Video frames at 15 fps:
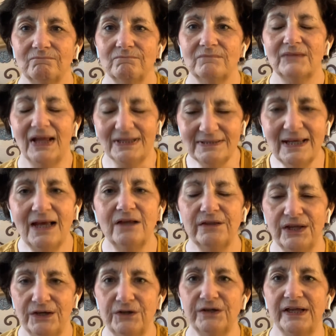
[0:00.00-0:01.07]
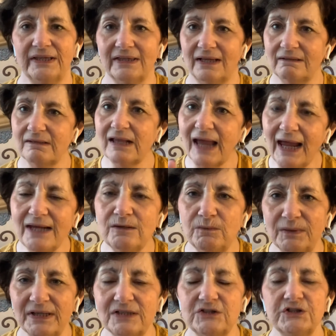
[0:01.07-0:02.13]
That's how they hook it. The
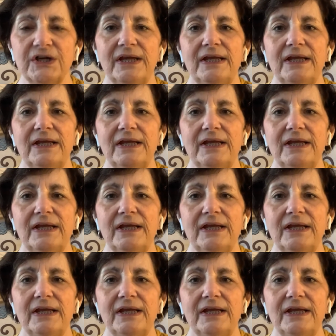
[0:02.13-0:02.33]
language